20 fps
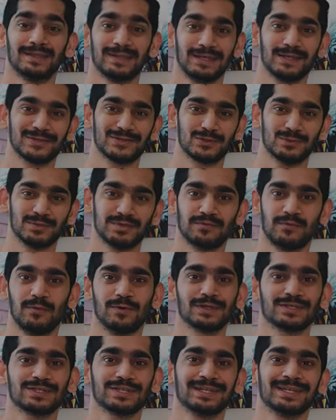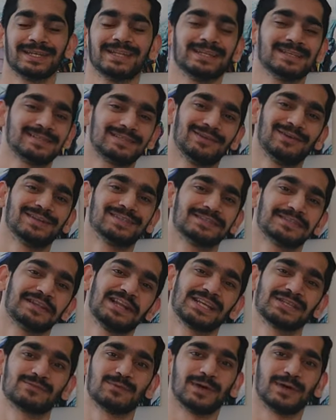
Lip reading: Thank you so much for watching, and I'll see you guys in the next